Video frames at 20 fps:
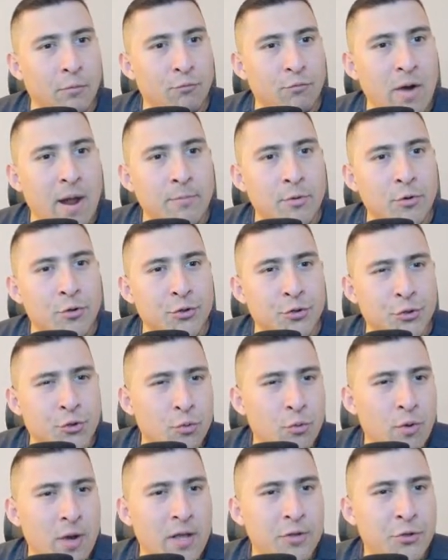Ramos,
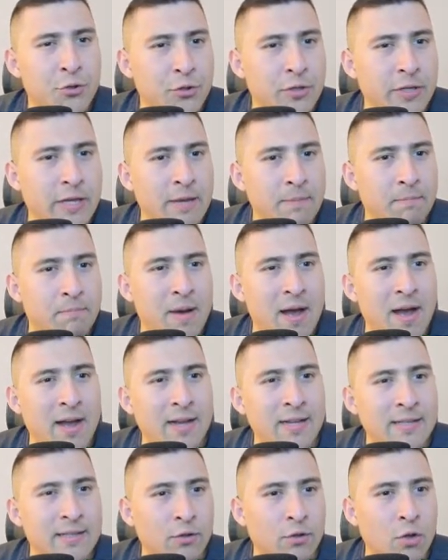do I just keep
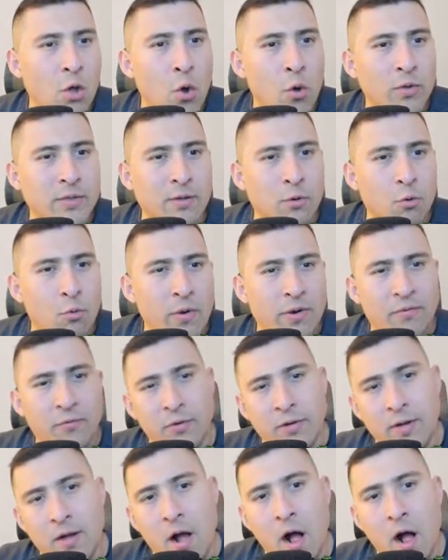buying the lows and wait for the